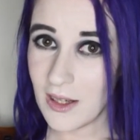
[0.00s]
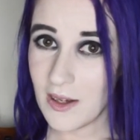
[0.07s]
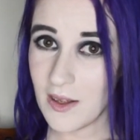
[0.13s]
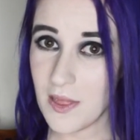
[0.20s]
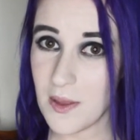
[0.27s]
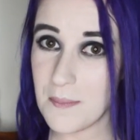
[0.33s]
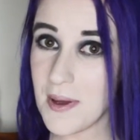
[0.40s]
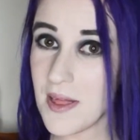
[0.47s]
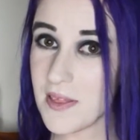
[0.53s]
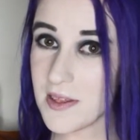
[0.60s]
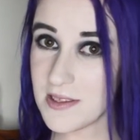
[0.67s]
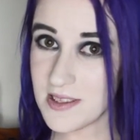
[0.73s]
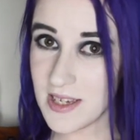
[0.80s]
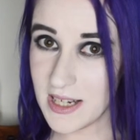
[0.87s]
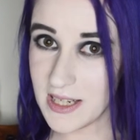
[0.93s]
The
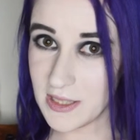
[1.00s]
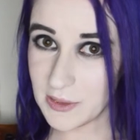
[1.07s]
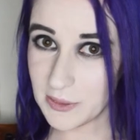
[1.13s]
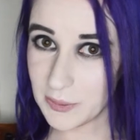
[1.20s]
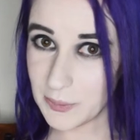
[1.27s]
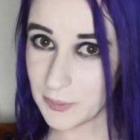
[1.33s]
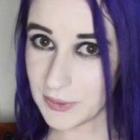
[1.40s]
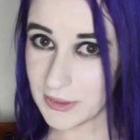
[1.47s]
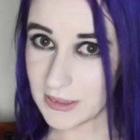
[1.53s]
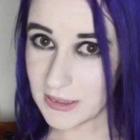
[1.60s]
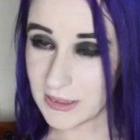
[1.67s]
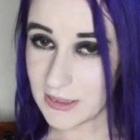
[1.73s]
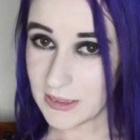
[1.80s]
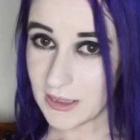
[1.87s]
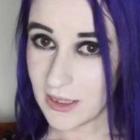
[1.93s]
methods I used
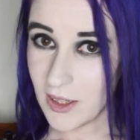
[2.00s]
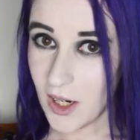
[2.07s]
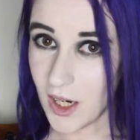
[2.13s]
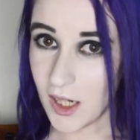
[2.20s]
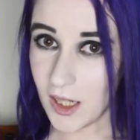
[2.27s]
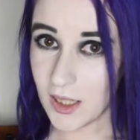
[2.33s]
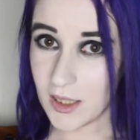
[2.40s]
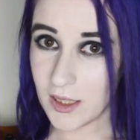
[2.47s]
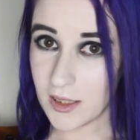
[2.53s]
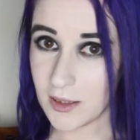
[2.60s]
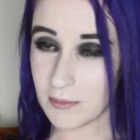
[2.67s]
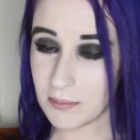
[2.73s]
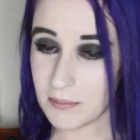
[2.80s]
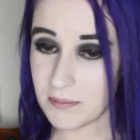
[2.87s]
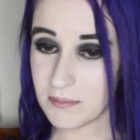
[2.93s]
are
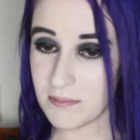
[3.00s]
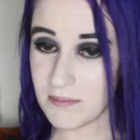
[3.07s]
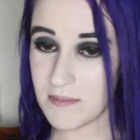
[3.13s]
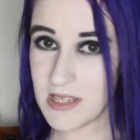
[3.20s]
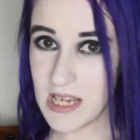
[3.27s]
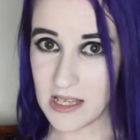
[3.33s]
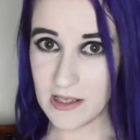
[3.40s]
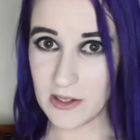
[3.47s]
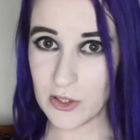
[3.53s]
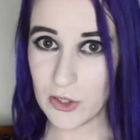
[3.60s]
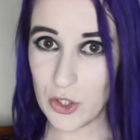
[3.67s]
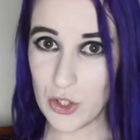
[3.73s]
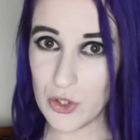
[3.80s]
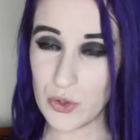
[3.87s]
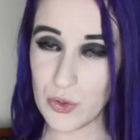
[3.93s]
tailored
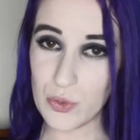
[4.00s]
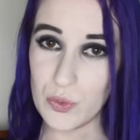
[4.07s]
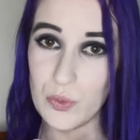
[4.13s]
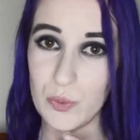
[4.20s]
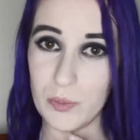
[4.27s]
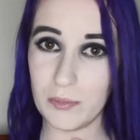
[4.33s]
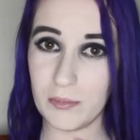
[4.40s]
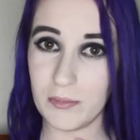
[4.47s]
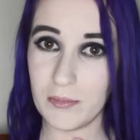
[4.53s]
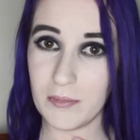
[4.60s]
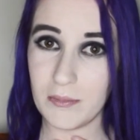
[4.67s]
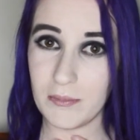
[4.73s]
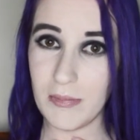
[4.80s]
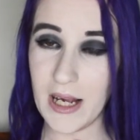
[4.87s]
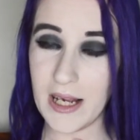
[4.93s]
to
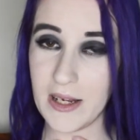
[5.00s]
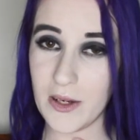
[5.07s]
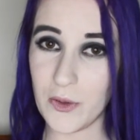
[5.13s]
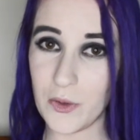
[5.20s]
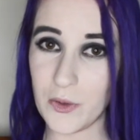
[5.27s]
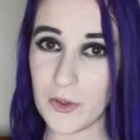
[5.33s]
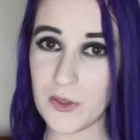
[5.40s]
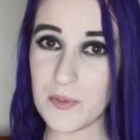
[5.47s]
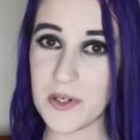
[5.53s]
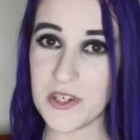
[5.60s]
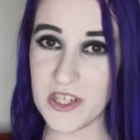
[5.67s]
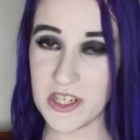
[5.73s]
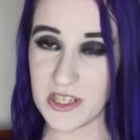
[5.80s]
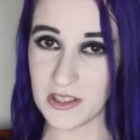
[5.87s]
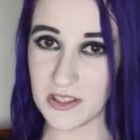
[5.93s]
my own
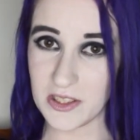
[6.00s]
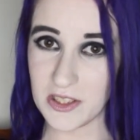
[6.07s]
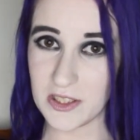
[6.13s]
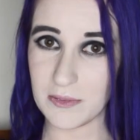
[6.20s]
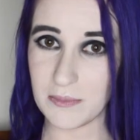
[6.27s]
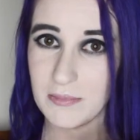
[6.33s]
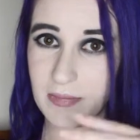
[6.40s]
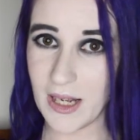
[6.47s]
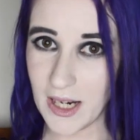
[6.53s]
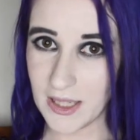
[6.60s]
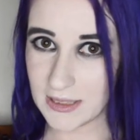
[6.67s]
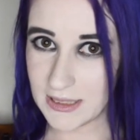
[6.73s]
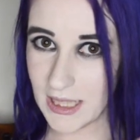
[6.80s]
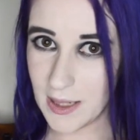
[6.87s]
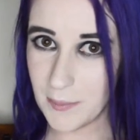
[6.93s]
particular hair
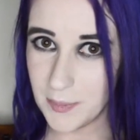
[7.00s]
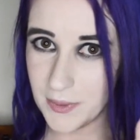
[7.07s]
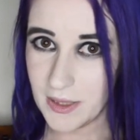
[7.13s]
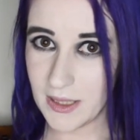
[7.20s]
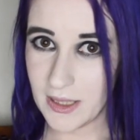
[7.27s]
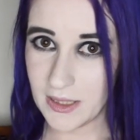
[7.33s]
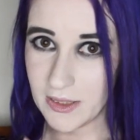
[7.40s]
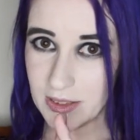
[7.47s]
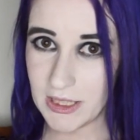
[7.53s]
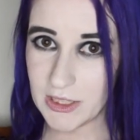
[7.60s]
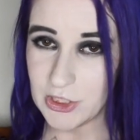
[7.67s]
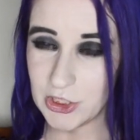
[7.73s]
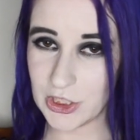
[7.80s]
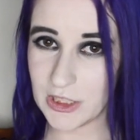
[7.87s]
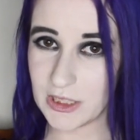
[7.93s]
type, hair
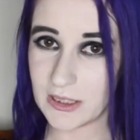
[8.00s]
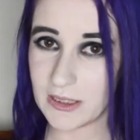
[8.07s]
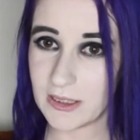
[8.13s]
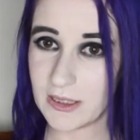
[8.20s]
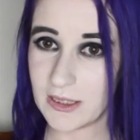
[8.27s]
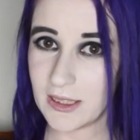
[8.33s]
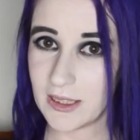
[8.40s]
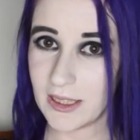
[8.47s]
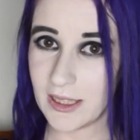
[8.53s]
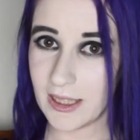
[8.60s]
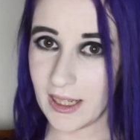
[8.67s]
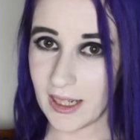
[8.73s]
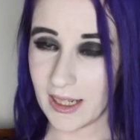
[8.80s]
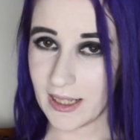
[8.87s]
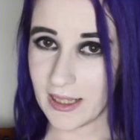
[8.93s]
texture,
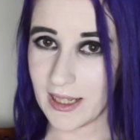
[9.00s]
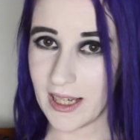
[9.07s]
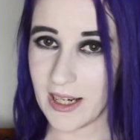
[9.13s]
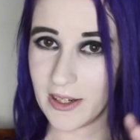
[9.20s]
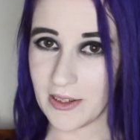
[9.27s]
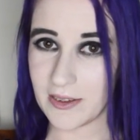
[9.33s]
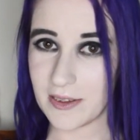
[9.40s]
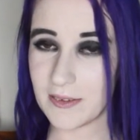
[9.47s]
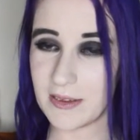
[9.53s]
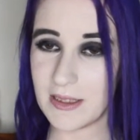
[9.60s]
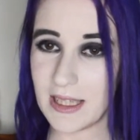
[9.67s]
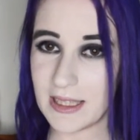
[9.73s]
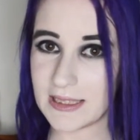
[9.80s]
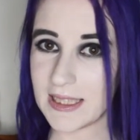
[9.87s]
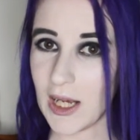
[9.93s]
and the hair
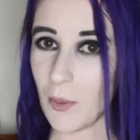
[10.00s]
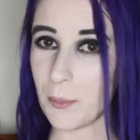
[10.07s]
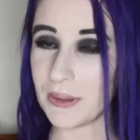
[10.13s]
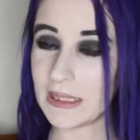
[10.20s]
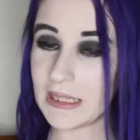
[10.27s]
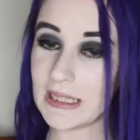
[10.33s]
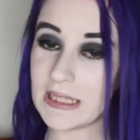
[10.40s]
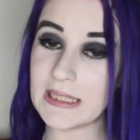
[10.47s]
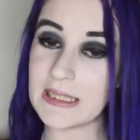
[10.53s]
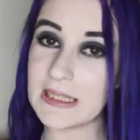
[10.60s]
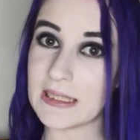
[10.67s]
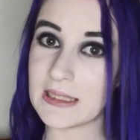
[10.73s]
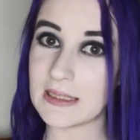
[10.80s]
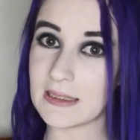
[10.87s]
and scalp needs.